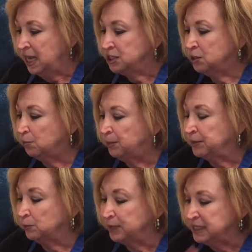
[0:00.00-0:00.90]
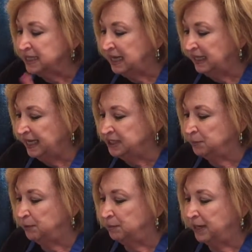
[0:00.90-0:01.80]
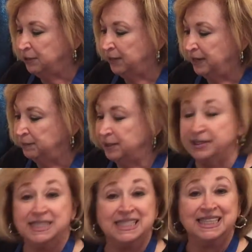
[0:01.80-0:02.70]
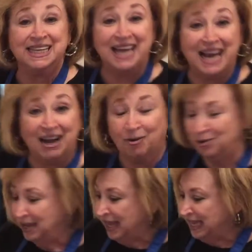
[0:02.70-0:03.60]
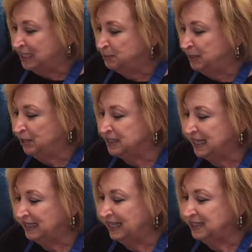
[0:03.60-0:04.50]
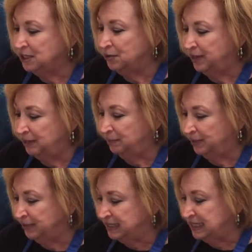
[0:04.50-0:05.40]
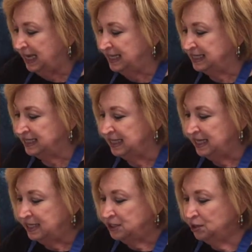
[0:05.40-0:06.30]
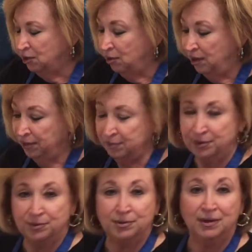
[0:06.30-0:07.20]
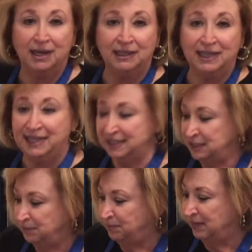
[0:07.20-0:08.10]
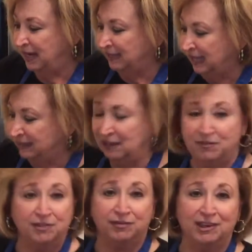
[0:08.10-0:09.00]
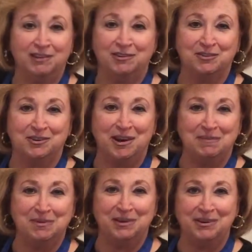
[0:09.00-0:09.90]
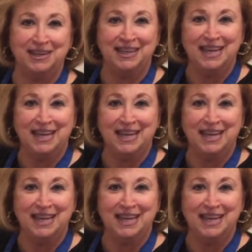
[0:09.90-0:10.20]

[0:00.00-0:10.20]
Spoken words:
So, but the reason I like to put my cranberries in now is because I like the cranberry taste to go all through. I like it to, I love the flavor of cranberry.